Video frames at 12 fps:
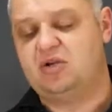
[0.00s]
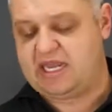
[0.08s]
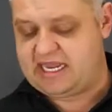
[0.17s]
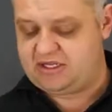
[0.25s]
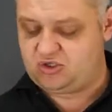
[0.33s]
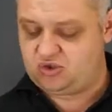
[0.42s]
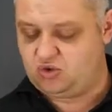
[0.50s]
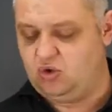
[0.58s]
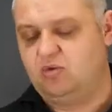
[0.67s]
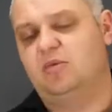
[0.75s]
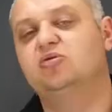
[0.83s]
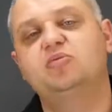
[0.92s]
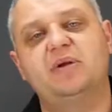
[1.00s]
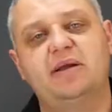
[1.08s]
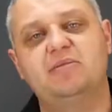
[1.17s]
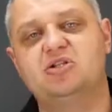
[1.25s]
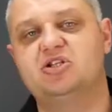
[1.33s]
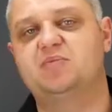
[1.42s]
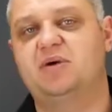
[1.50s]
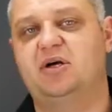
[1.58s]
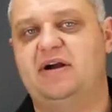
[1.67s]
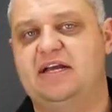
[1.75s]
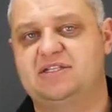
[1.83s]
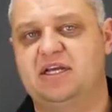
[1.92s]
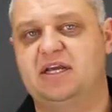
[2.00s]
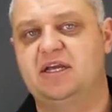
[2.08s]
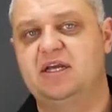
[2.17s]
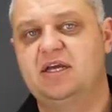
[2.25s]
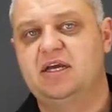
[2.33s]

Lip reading: you can store multiple images per asset.